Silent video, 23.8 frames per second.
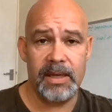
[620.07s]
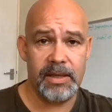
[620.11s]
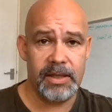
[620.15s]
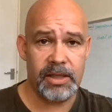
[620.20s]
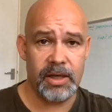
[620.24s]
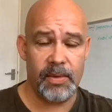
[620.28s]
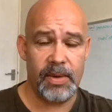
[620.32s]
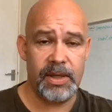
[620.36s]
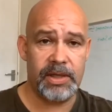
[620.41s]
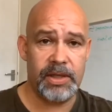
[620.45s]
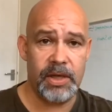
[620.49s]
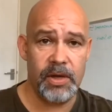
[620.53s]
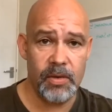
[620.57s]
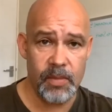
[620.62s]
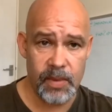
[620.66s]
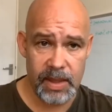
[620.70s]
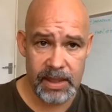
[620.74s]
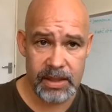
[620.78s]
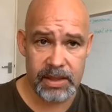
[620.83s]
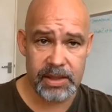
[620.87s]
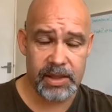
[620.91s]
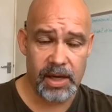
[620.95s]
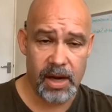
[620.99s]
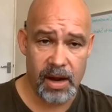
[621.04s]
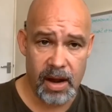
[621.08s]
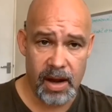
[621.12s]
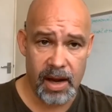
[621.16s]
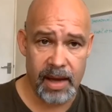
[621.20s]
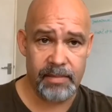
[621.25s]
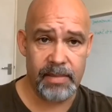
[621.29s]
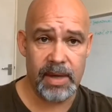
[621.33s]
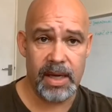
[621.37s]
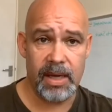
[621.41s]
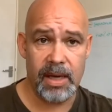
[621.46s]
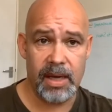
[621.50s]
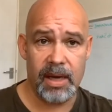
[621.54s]
So in 2 weeks'
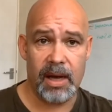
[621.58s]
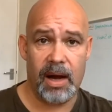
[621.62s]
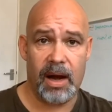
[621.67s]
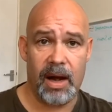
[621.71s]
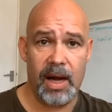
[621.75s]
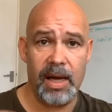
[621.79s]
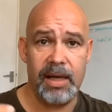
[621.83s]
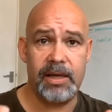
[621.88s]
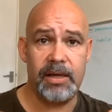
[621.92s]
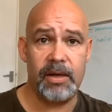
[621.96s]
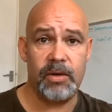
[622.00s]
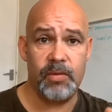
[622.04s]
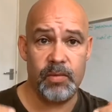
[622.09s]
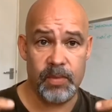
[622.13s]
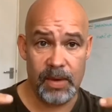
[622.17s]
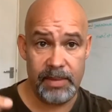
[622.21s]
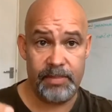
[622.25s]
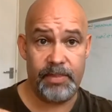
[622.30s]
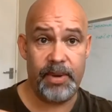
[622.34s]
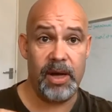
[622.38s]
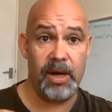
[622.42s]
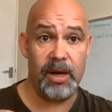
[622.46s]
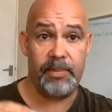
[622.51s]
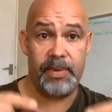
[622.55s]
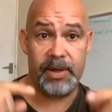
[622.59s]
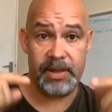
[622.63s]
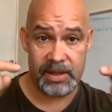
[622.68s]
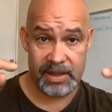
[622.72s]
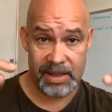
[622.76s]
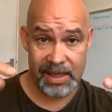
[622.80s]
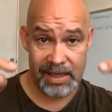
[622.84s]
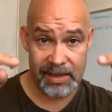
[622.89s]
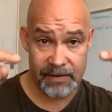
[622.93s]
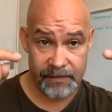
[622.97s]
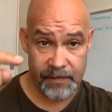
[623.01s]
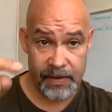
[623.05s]
time, I could
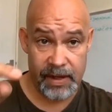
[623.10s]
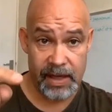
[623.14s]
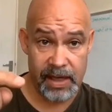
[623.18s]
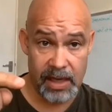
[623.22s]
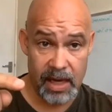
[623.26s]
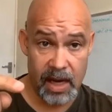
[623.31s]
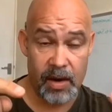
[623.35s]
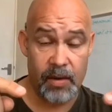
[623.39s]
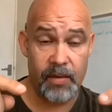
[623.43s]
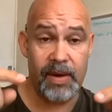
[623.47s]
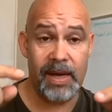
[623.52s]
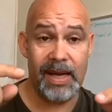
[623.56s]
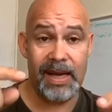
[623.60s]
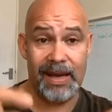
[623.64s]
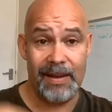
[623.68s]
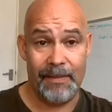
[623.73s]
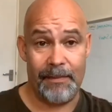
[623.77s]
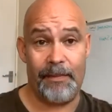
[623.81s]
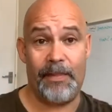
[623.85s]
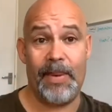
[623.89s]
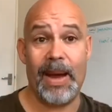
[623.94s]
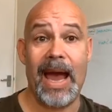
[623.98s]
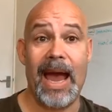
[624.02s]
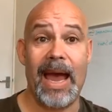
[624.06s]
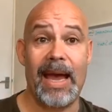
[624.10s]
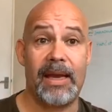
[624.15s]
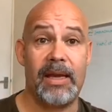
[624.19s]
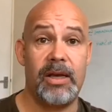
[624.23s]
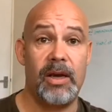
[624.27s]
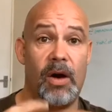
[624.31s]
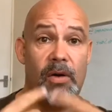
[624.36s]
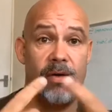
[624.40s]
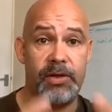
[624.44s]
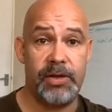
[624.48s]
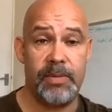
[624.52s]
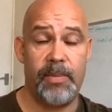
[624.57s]
repurpose this video
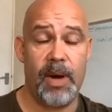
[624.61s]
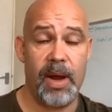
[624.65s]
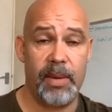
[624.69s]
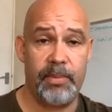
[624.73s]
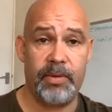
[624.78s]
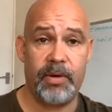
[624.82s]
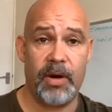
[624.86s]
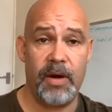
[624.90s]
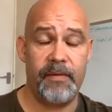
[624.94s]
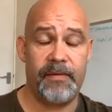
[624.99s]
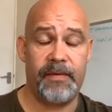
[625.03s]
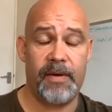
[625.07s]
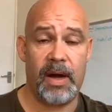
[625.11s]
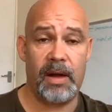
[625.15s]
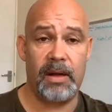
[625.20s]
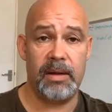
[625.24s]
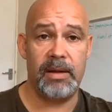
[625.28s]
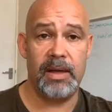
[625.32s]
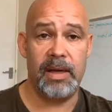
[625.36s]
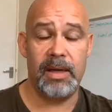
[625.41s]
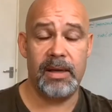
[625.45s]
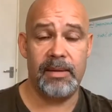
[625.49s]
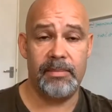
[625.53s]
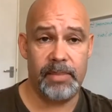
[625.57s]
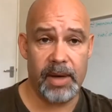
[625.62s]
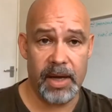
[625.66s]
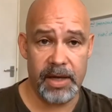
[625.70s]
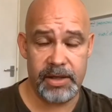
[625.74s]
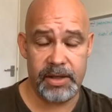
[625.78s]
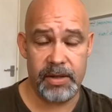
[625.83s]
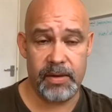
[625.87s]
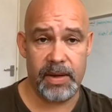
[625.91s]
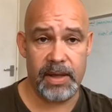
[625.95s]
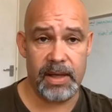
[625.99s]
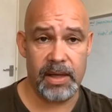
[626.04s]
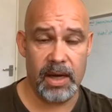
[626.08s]
back onto my profile by
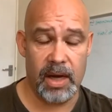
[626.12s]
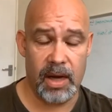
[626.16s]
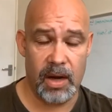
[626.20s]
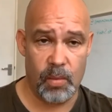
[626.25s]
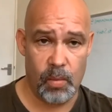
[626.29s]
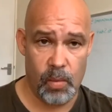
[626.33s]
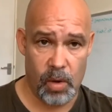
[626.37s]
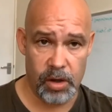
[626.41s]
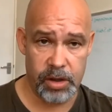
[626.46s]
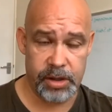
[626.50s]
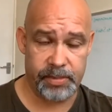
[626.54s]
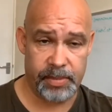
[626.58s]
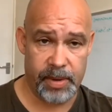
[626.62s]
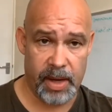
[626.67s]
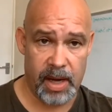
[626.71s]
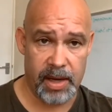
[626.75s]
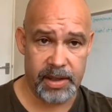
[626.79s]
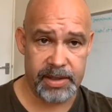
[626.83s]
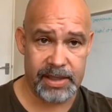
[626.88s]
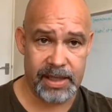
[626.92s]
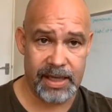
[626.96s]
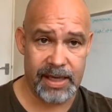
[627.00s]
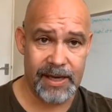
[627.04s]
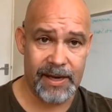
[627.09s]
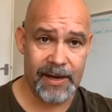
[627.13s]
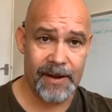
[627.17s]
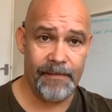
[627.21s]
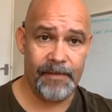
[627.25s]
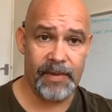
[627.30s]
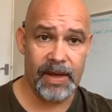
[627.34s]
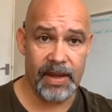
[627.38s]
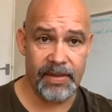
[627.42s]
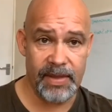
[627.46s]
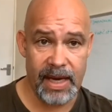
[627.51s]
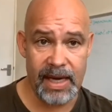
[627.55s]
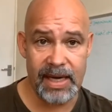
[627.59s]
doing a watch party.
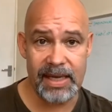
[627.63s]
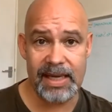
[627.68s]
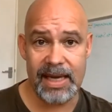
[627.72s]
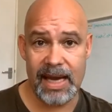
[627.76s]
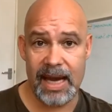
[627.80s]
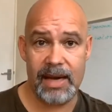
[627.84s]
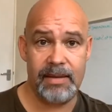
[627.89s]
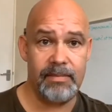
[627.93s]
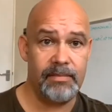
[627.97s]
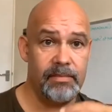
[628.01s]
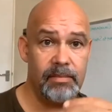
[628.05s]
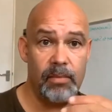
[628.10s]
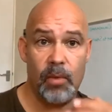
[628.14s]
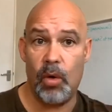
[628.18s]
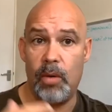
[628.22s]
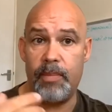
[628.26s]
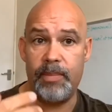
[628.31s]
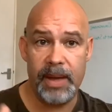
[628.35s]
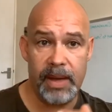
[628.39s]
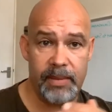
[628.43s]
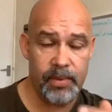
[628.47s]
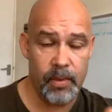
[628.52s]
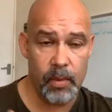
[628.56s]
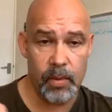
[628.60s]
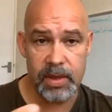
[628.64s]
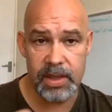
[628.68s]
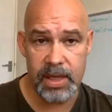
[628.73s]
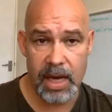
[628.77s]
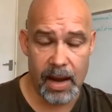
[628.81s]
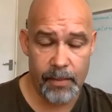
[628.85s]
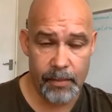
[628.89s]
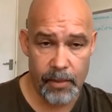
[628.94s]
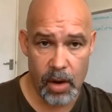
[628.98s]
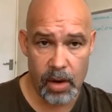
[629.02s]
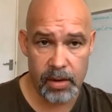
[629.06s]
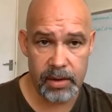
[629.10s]
And then again, more people would
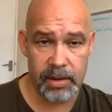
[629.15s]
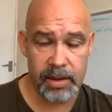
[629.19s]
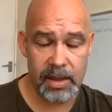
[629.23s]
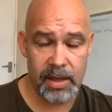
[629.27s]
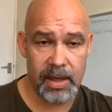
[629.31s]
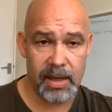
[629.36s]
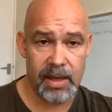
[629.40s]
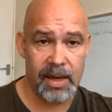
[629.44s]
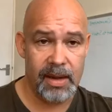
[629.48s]
come on.